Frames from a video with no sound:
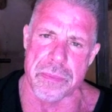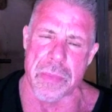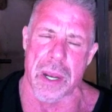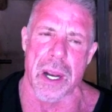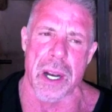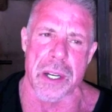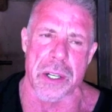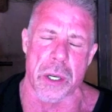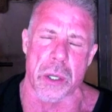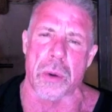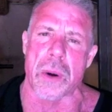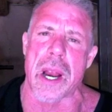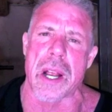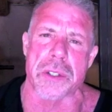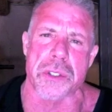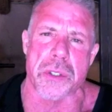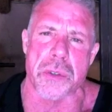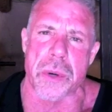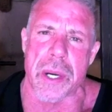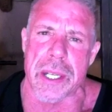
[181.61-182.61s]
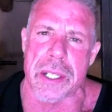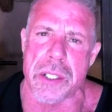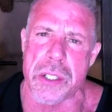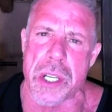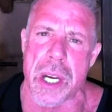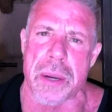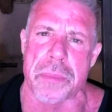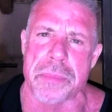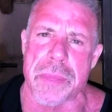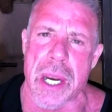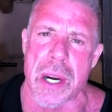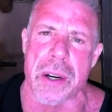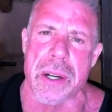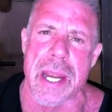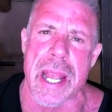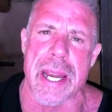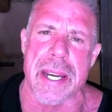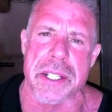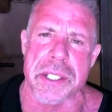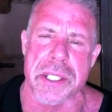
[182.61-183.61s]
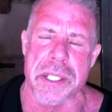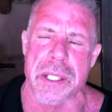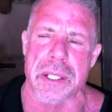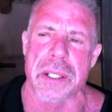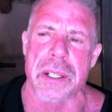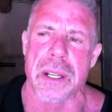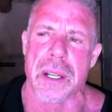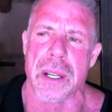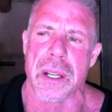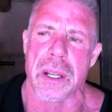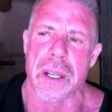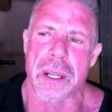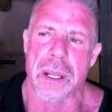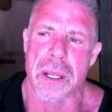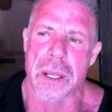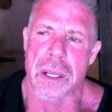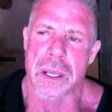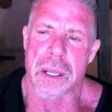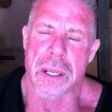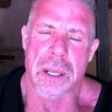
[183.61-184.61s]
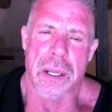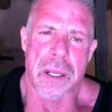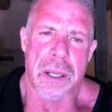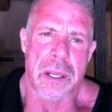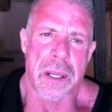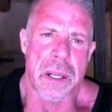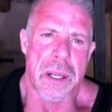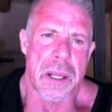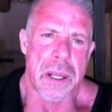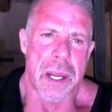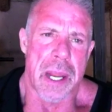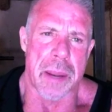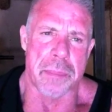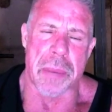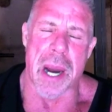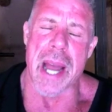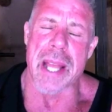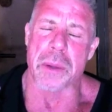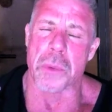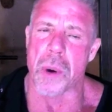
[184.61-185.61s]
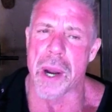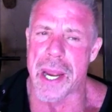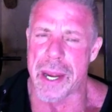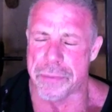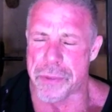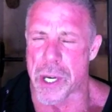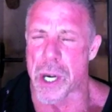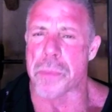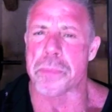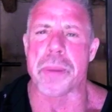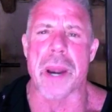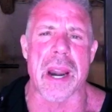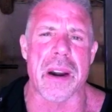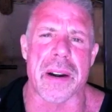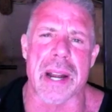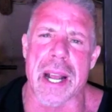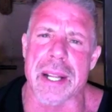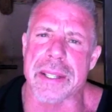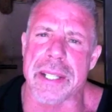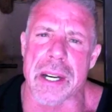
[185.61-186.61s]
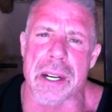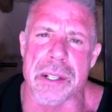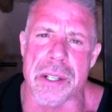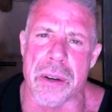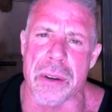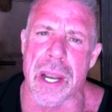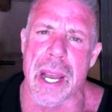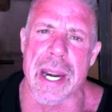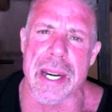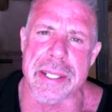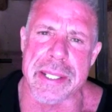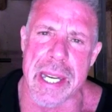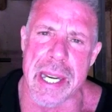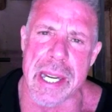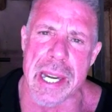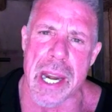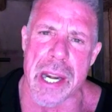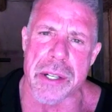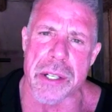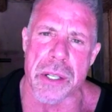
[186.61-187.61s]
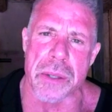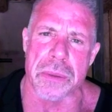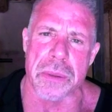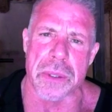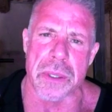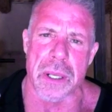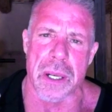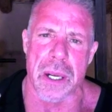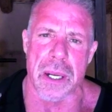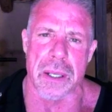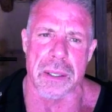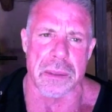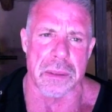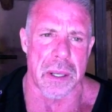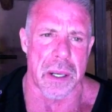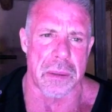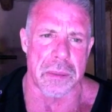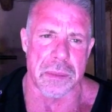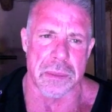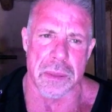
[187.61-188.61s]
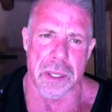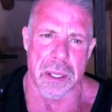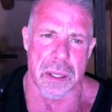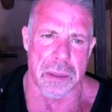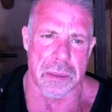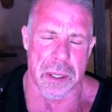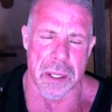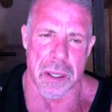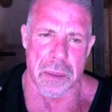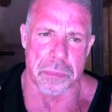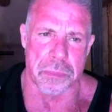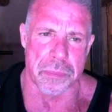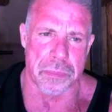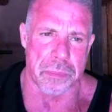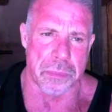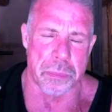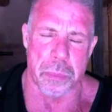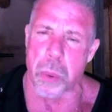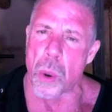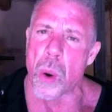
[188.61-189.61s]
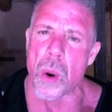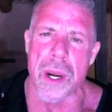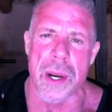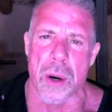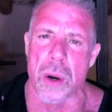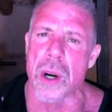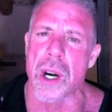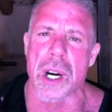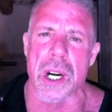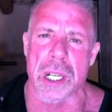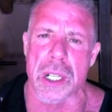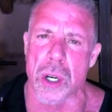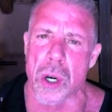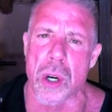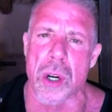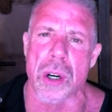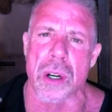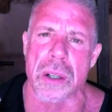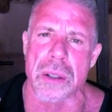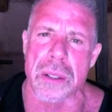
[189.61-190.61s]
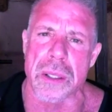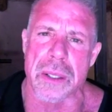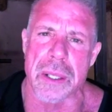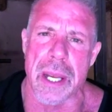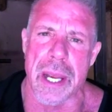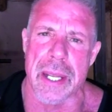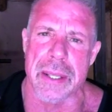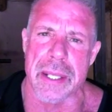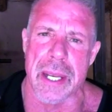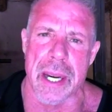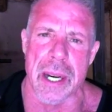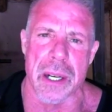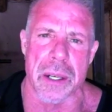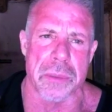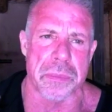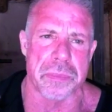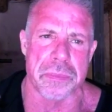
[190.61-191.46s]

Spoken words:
underground strength gym there in Edison. And by the way, if you're a parent out there and you've got a teenager, a boy or a girl, and they're